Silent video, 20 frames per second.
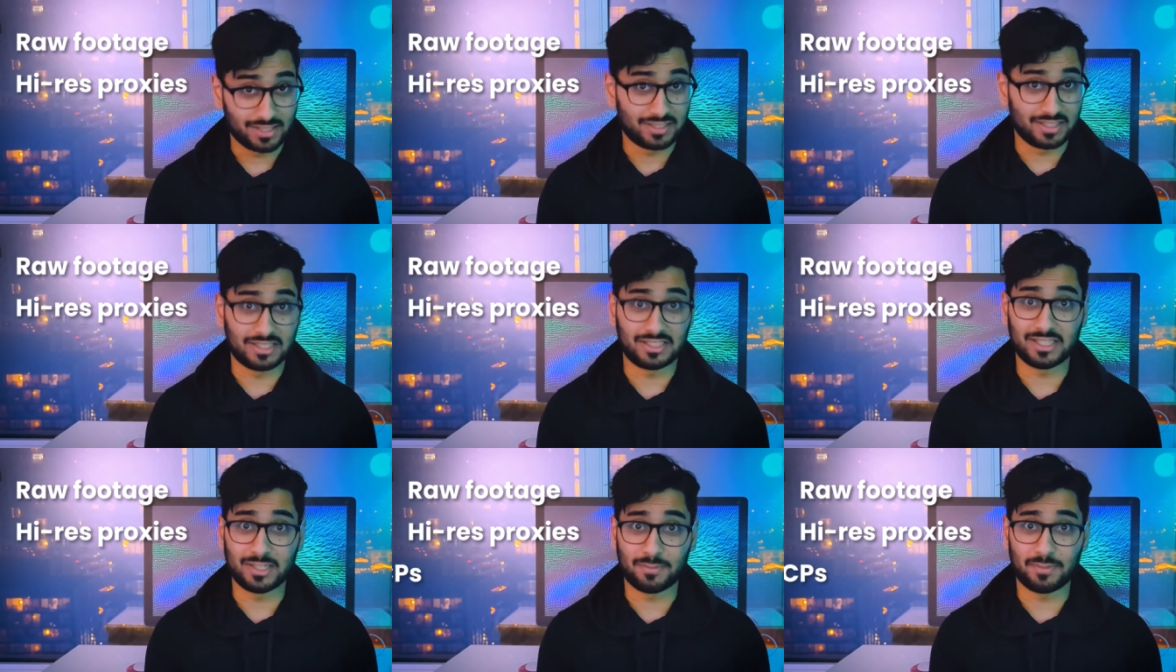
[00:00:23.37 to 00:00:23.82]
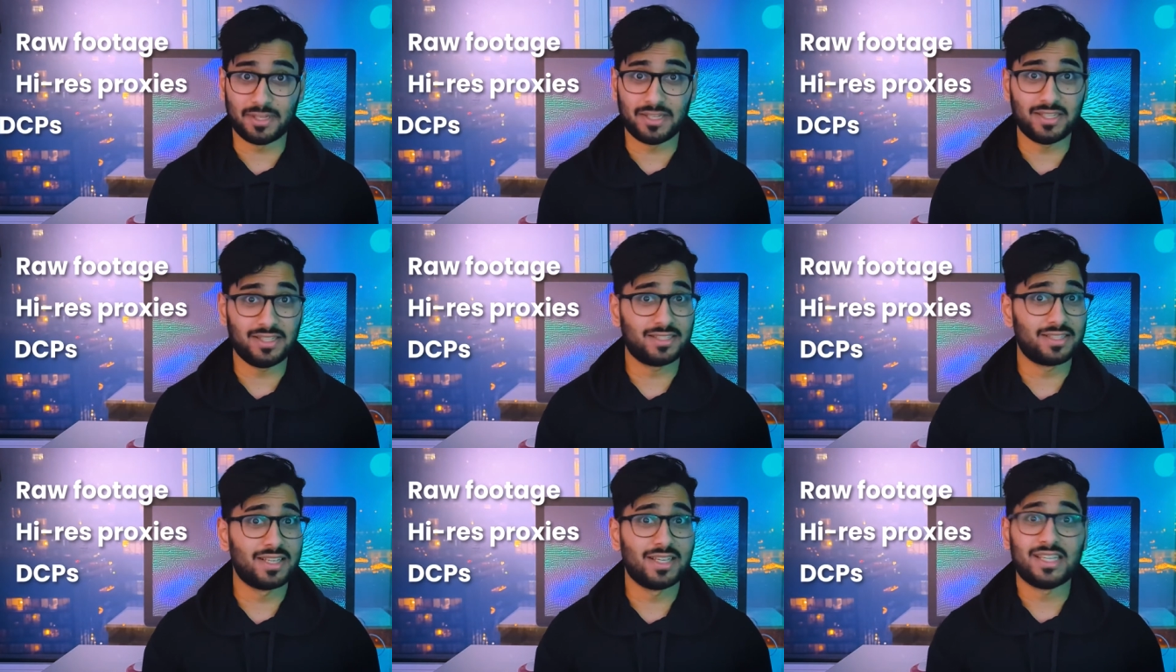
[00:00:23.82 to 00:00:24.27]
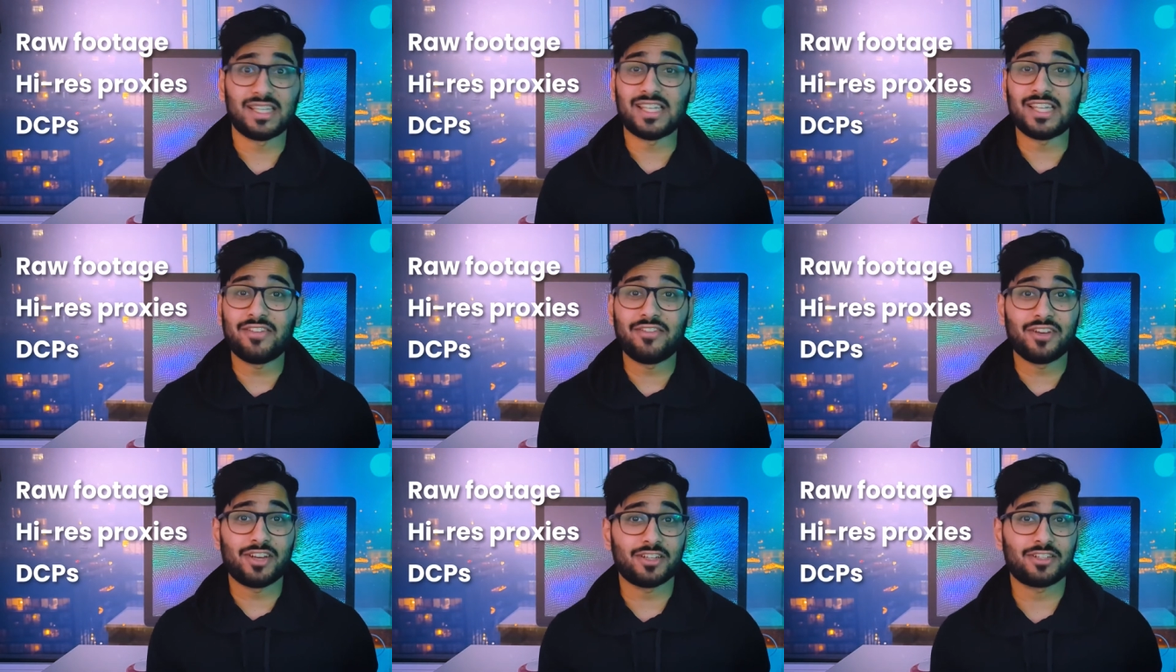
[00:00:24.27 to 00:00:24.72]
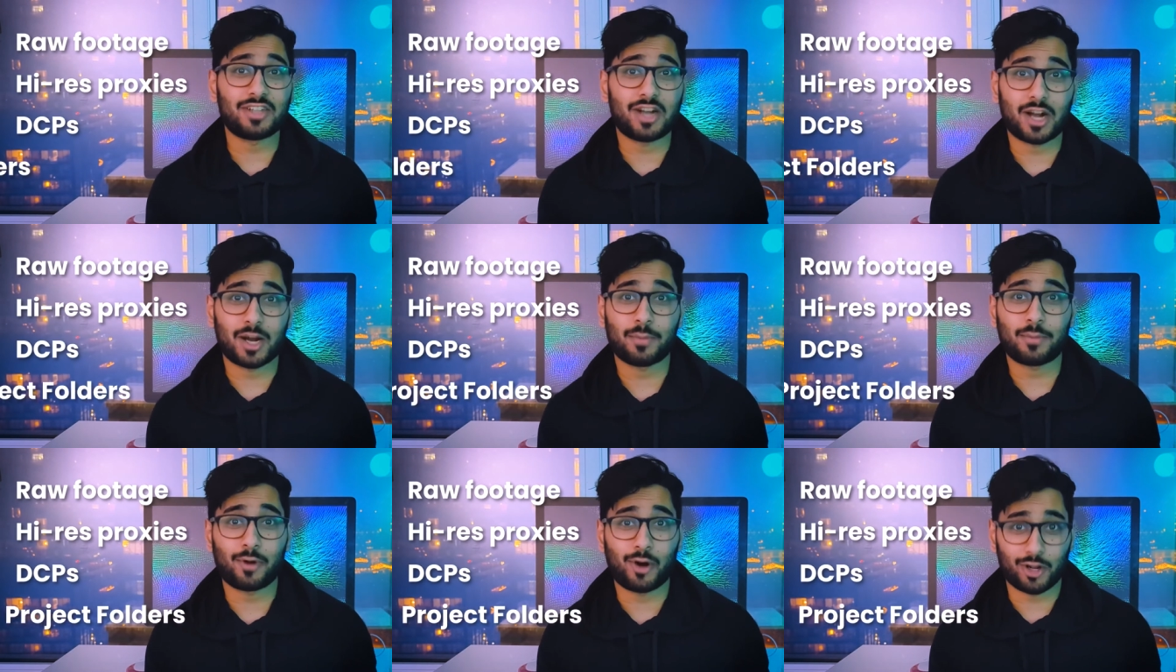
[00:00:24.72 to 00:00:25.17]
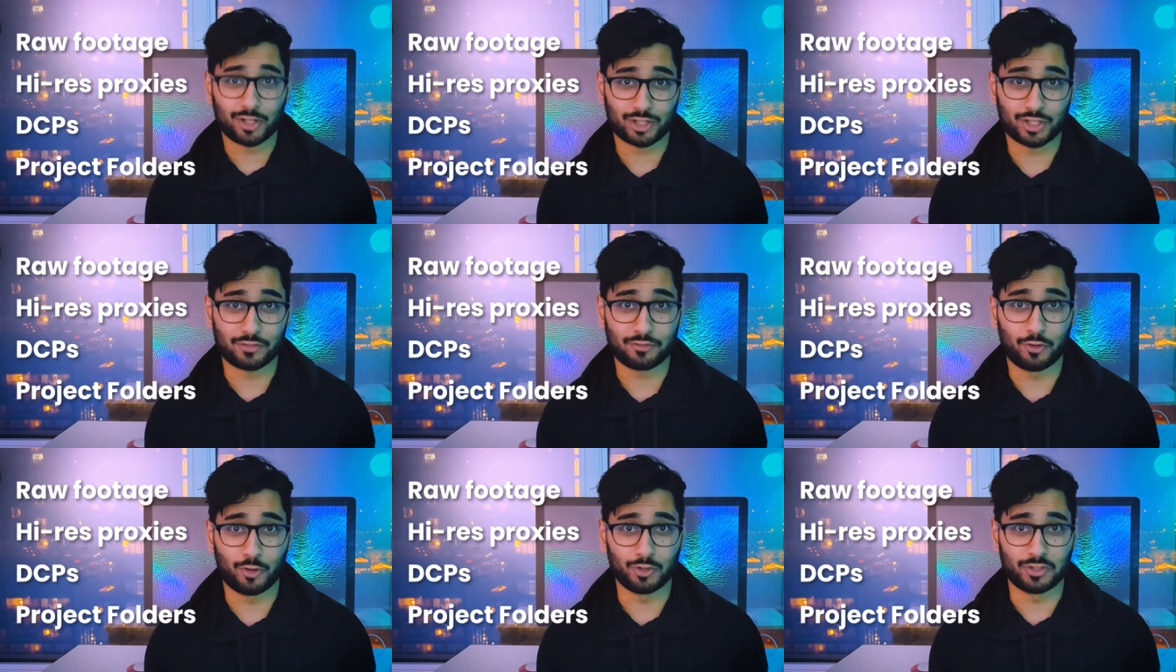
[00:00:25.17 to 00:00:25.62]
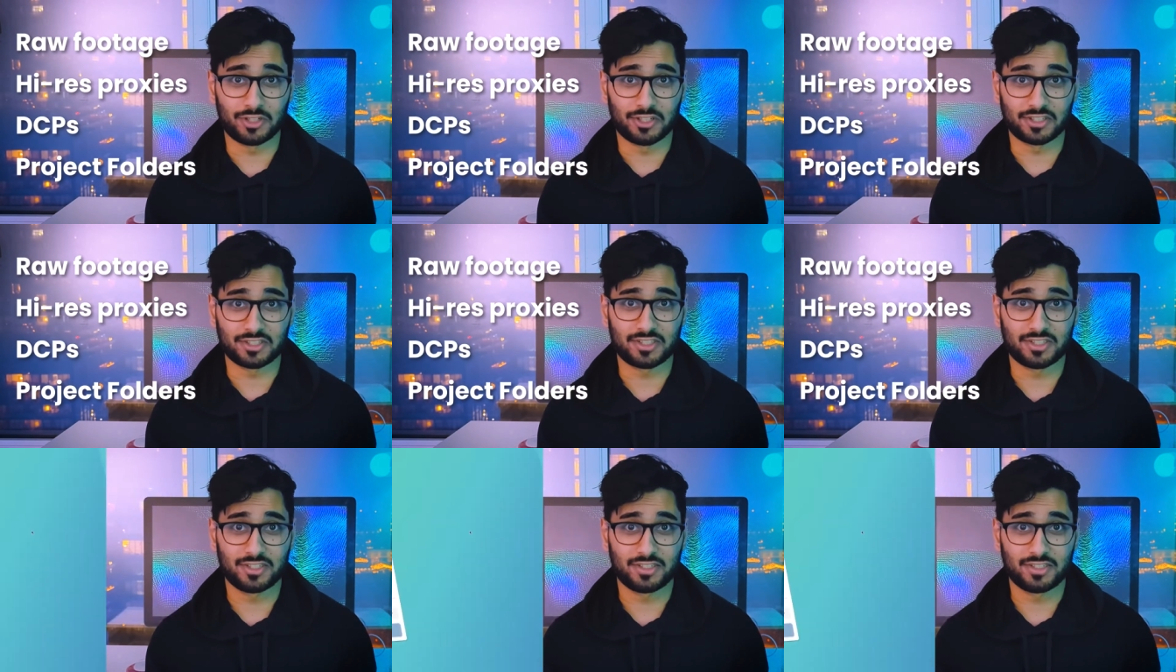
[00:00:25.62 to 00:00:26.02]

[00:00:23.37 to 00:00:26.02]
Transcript: DCPs, even entire project folders.